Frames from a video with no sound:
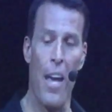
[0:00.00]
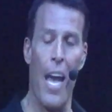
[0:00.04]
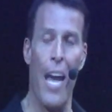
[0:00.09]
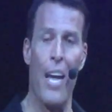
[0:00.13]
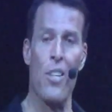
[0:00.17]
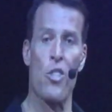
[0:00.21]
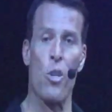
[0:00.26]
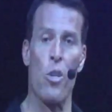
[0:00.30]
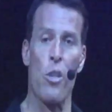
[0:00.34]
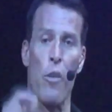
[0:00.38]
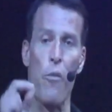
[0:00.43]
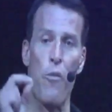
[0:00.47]

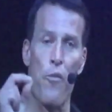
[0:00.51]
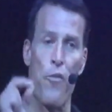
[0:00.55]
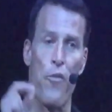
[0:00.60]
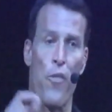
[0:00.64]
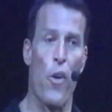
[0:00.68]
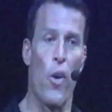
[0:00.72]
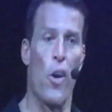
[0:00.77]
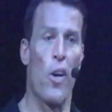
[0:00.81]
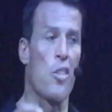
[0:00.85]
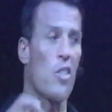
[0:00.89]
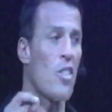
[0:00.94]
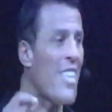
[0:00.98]
And so the
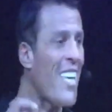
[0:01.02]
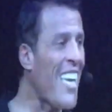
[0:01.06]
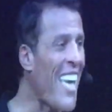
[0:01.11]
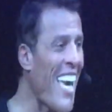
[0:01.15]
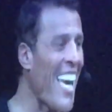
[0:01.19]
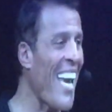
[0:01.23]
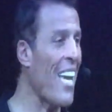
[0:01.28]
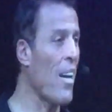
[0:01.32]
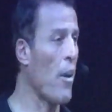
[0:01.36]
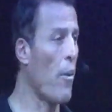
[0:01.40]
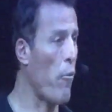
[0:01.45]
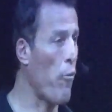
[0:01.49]
first
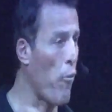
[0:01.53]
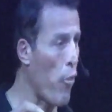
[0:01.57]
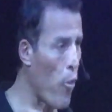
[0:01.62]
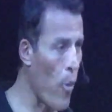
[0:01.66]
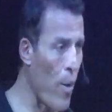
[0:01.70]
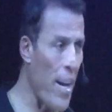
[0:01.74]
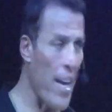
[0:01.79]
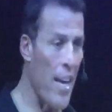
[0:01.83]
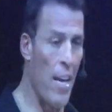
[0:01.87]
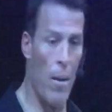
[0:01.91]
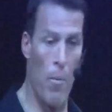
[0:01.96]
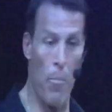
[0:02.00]
key to
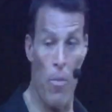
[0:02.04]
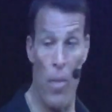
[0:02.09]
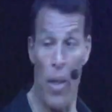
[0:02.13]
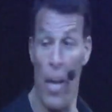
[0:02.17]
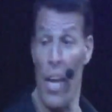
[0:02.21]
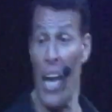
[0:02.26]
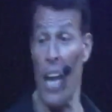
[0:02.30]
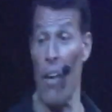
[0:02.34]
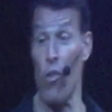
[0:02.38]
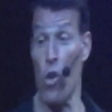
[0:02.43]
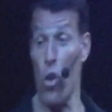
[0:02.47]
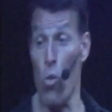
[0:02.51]
freedom,
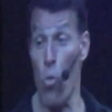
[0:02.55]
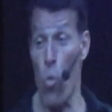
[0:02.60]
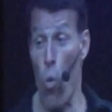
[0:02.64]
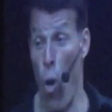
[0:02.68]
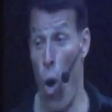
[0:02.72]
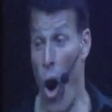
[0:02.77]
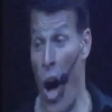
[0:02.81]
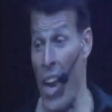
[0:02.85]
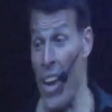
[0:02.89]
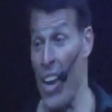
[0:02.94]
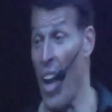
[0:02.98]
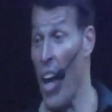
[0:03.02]
if you
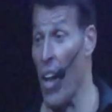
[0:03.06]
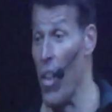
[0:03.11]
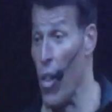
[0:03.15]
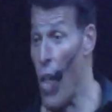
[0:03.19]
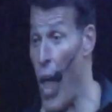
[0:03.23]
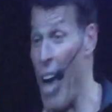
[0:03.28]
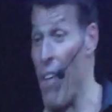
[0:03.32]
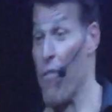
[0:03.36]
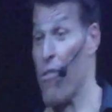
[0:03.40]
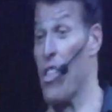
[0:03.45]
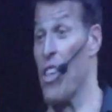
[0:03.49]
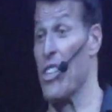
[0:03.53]
want a
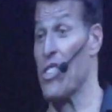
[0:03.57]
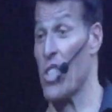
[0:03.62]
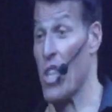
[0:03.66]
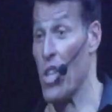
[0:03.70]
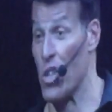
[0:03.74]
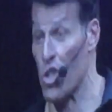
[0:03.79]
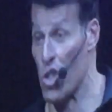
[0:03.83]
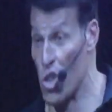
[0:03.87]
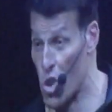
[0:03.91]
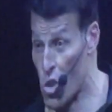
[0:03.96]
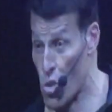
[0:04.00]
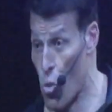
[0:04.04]
life that's
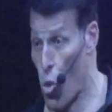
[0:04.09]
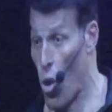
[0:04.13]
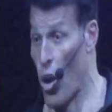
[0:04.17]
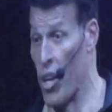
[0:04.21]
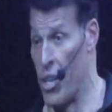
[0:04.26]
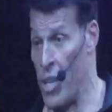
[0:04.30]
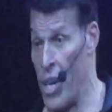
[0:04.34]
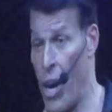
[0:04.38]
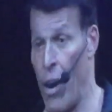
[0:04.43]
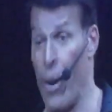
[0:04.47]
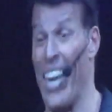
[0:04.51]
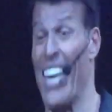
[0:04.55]

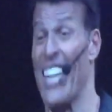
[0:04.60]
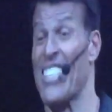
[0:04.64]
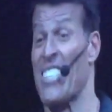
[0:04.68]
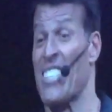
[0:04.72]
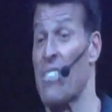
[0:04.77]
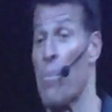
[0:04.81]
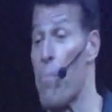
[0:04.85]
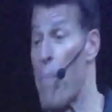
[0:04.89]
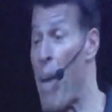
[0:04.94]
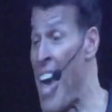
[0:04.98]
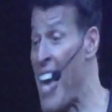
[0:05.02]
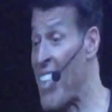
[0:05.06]
extraordinary, is
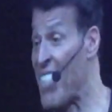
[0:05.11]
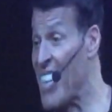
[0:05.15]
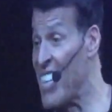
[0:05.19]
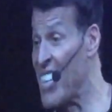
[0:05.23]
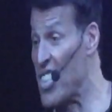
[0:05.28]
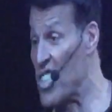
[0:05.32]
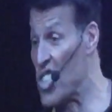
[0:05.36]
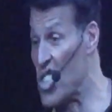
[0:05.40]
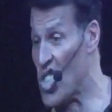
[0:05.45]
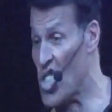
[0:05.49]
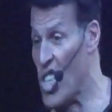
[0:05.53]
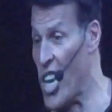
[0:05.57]
to make the
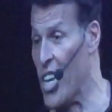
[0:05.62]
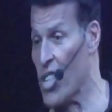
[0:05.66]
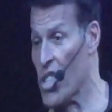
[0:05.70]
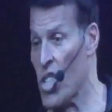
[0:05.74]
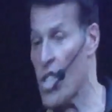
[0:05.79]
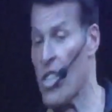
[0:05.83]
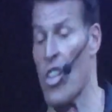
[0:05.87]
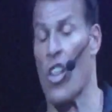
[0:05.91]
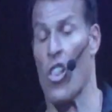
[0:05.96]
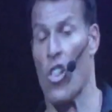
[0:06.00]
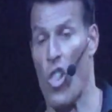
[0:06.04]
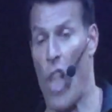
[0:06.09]

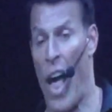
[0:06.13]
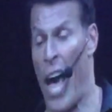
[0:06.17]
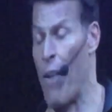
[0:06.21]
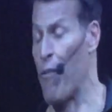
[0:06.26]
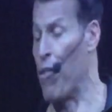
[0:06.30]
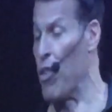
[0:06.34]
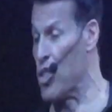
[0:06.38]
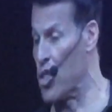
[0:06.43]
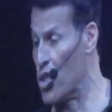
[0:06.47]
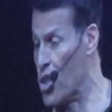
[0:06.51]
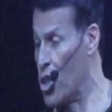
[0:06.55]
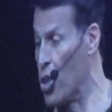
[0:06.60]
decision that life
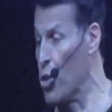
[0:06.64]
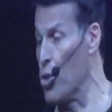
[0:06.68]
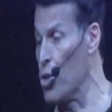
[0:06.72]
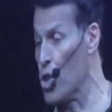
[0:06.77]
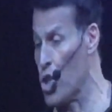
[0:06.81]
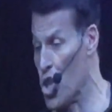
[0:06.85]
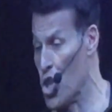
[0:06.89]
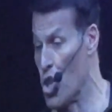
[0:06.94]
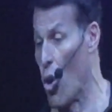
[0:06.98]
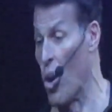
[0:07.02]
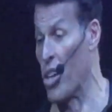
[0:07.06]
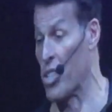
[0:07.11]
is too
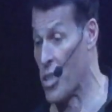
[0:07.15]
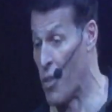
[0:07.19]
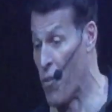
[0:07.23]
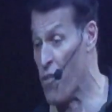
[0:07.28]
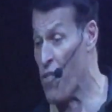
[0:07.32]
short to